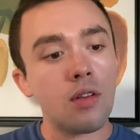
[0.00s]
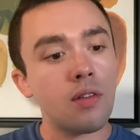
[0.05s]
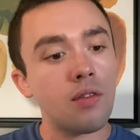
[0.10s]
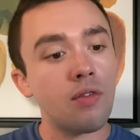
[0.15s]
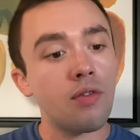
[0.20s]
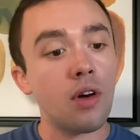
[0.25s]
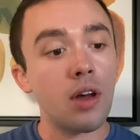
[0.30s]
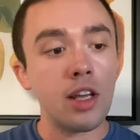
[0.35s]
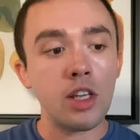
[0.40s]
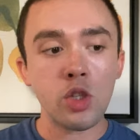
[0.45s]

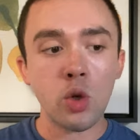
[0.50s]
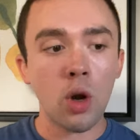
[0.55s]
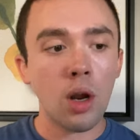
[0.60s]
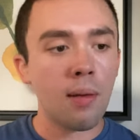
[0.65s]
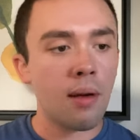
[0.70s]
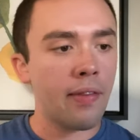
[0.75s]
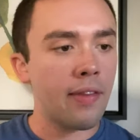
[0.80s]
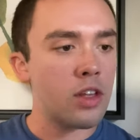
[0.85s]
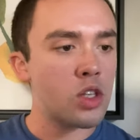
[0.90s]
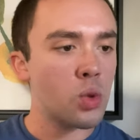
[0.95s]
Funny story
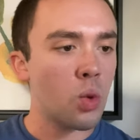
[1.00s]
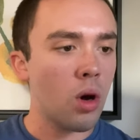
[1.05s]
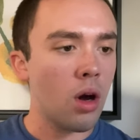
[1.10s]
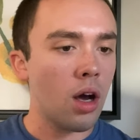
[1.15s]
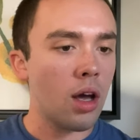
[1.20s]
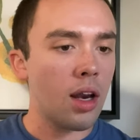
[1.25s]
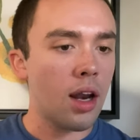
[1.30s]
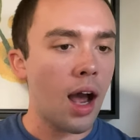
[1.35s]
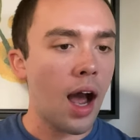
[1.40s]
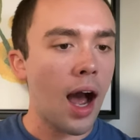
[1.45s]
about this
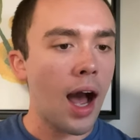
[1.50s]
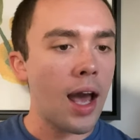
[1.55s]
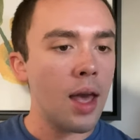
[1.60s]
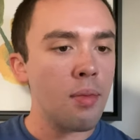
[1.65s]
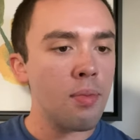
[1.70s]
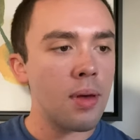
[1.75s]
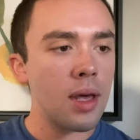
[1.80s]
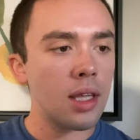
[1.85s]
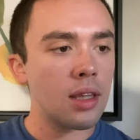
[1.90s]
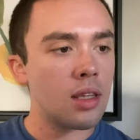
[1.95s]
one. I
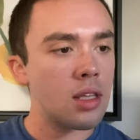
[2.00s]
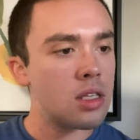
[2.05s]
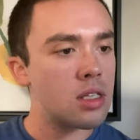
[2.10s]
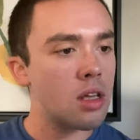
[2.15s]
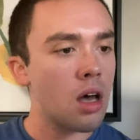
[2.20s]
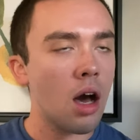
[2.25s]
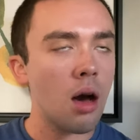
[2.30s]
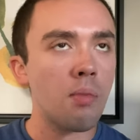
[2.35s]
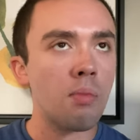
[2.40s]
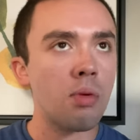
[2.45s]
picked this
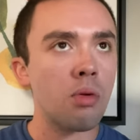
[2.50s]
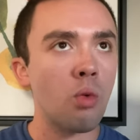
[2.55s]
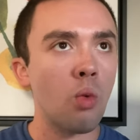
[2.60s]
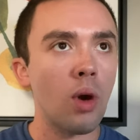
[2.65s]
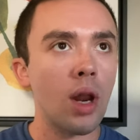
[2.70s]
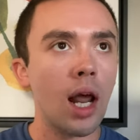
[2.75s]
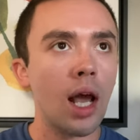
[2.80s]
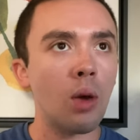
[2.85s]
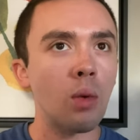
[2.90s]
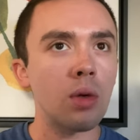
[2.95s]
up when
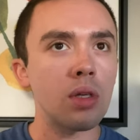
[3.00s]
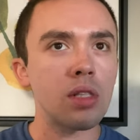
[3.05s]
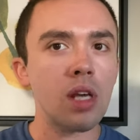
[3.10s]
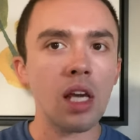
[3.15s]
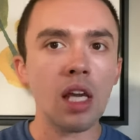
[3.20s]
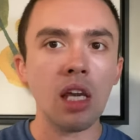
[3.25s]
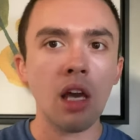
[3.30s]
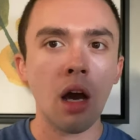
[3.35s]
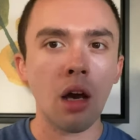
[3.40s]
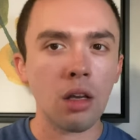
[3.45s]
I was a
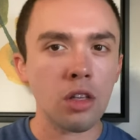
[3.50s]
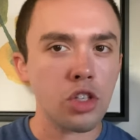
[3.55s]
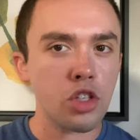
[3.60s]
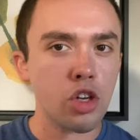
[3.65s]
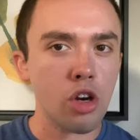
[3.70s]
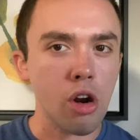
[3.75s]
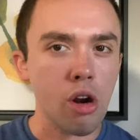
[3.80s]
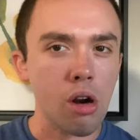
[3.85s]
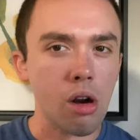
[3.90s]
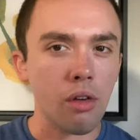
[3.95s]

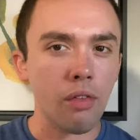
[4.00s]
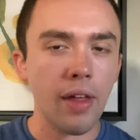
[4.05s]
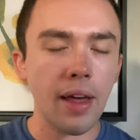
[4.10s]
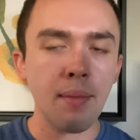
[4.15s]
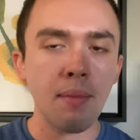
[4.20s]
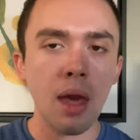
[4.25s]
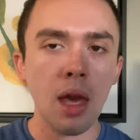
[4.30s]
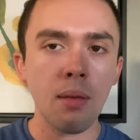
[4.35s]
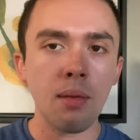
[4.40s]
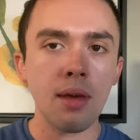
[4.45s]
youngster, like
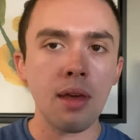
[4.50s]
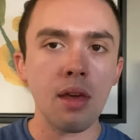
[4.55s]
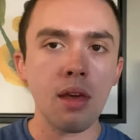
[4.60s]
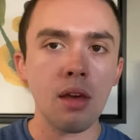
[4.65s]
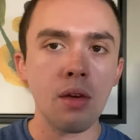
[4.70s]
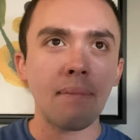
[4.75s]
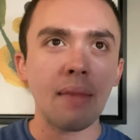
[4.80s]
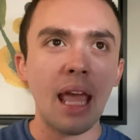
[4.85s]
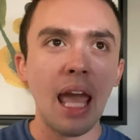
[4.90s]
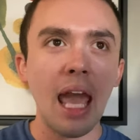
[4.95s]

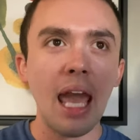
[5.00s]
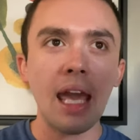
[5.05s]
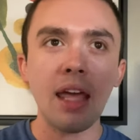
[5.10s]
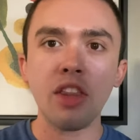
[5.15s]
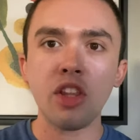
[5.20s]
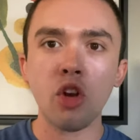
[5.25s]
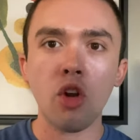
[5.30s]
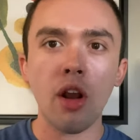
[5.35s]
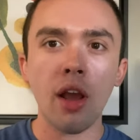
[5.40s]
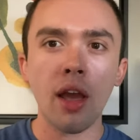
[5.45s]
maybe eighth
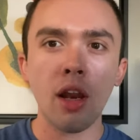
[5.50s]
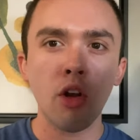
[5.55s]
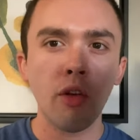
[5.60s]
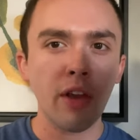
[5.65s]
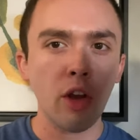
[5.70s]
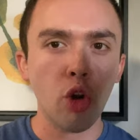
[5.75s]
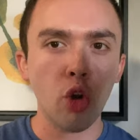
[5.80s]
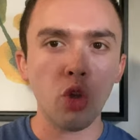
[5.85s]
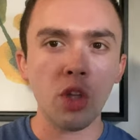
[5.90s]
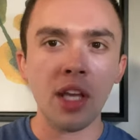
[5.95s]
grade or like
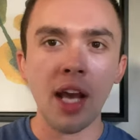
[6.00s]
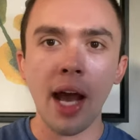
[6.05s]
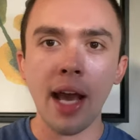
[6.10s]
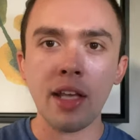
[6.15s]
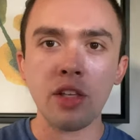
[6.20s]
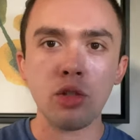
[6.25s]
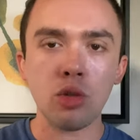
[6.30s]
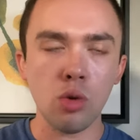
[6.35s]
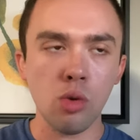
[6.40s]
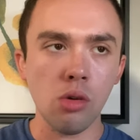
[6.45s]
early high
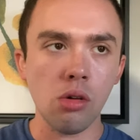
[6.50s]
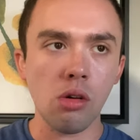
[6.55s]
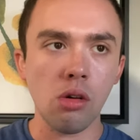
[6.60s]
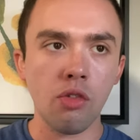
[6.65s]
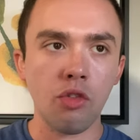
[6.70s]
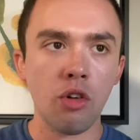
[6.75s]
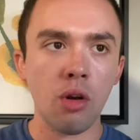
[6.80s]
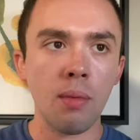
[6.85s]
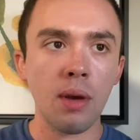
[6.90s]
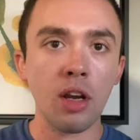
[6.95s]
school
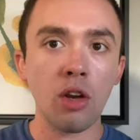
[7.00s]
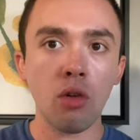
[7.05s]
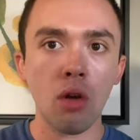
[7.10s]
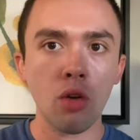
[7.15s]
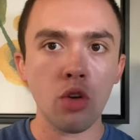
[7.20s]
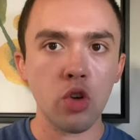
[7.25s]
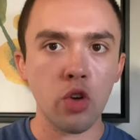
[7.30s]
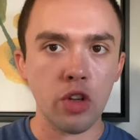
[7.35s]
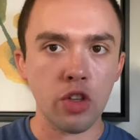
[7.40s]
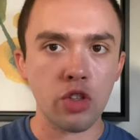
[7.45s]
from a
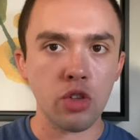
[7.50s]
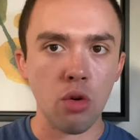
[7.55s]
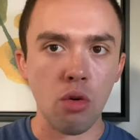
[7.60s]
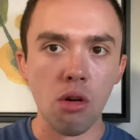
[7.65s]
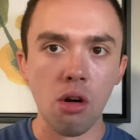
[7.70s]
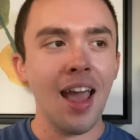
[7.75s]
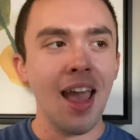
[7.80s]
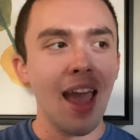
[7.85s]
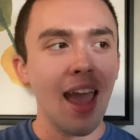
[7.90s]
grocery store.